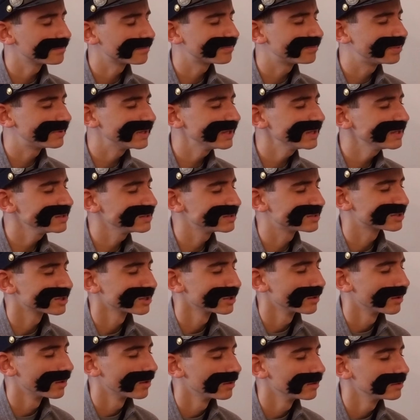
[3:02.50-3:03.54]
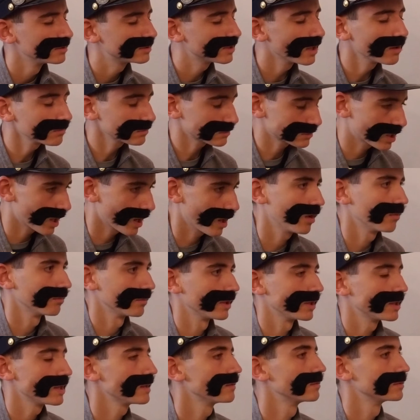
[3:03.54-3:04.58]
Please, don't tell me
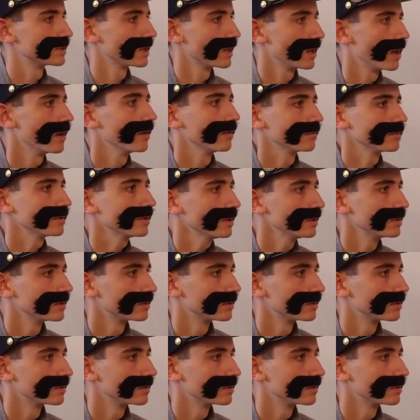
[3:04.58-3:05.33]
he was alone.